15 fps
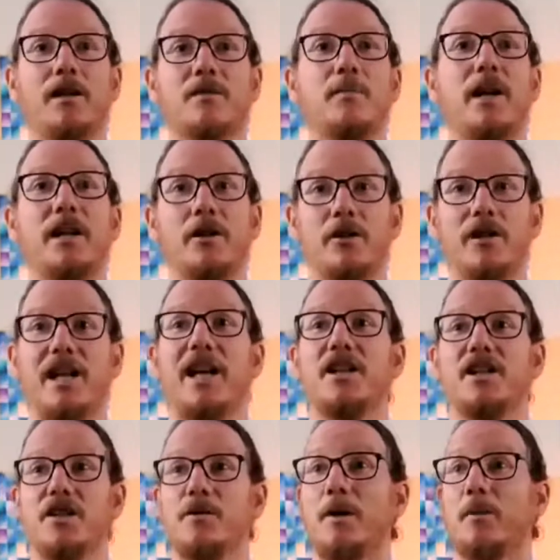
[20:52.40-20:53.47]
many
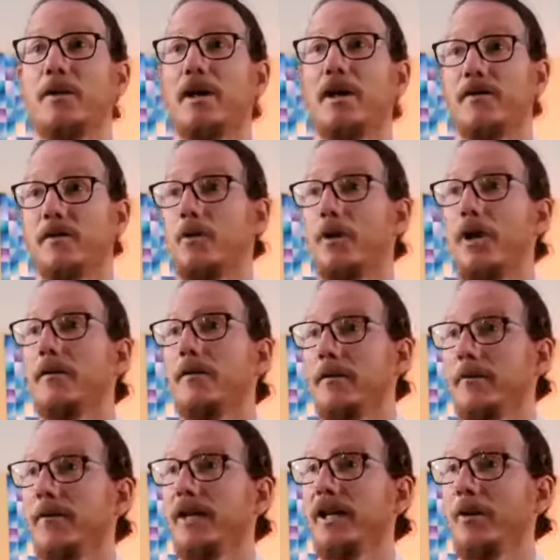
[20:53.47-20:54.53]
occasions where we have to work with
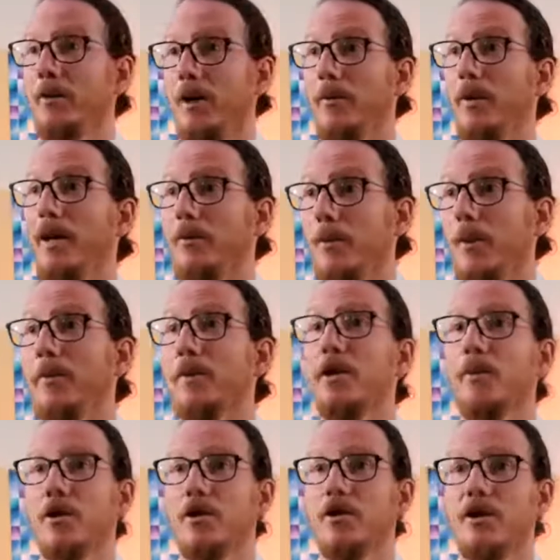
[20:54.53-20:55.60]
fear, where we
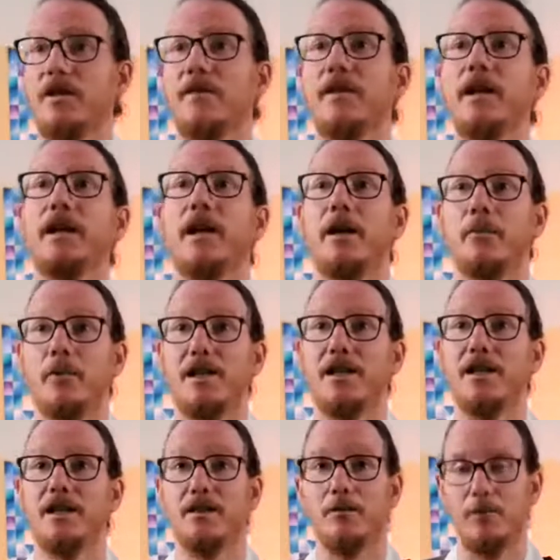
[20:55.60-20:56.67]
come across fear, and we
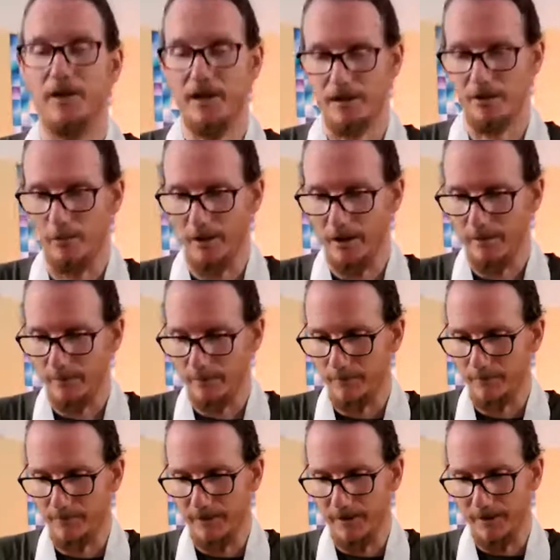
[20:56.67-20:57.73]
need to work with
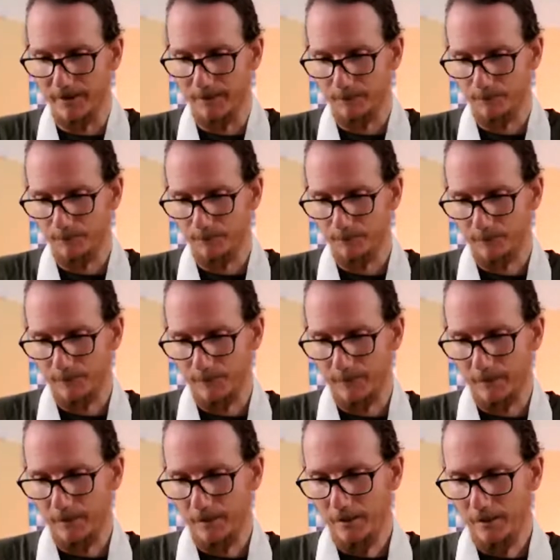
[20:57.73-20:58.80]
fear.
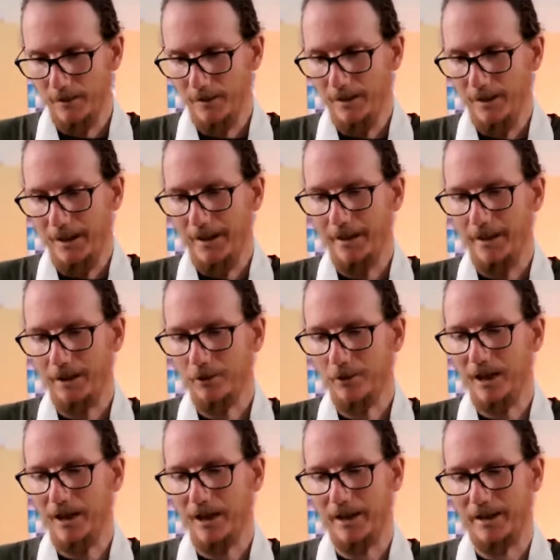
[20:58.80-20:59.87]
And then I
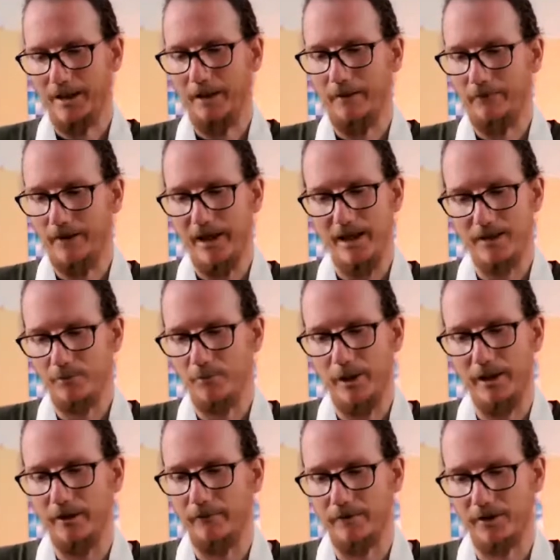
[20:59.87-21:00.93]
quite like that phrase, when
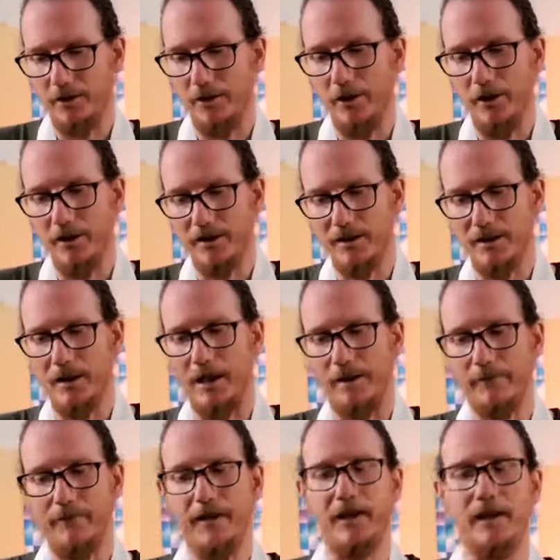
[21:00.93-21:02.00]
many of us heard, isn't it,
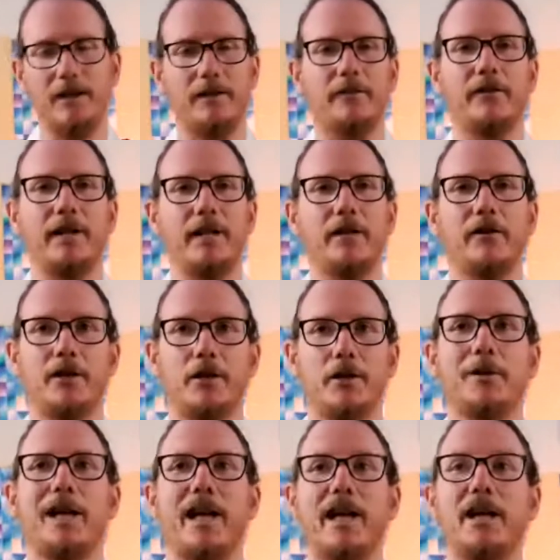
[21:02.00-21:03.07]
like feel the fear and do
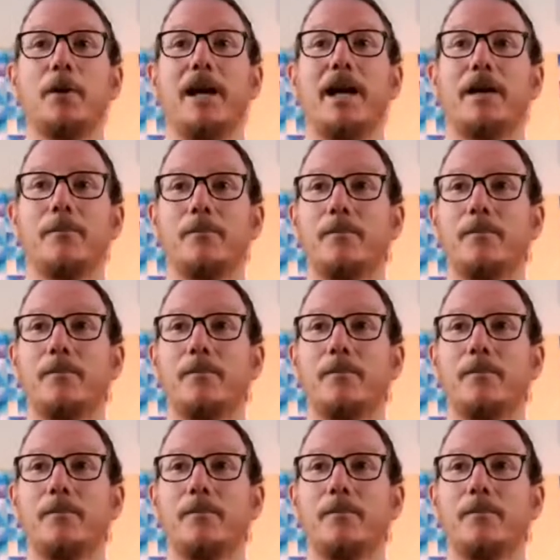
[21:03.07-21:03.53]
it anyway.